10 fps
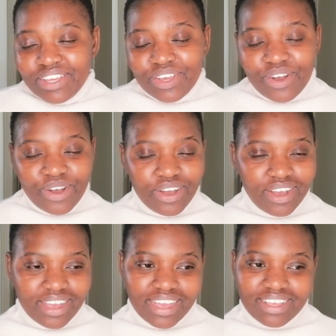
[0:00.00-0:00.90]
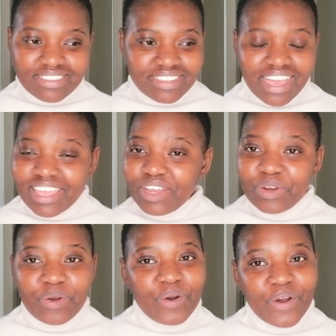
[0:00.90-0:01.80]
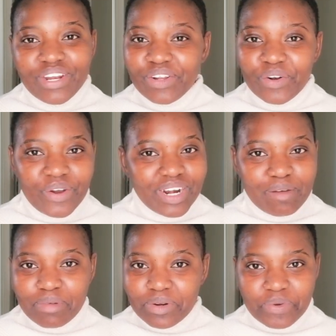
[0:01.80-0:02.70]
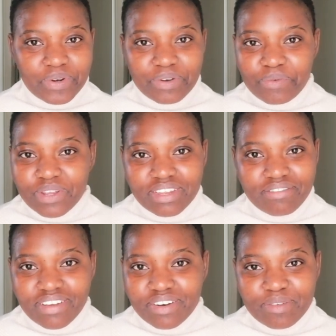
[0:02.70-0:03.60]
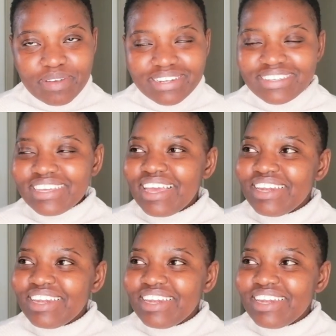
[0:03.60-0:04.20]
yo guys i can go on and on about audit work environment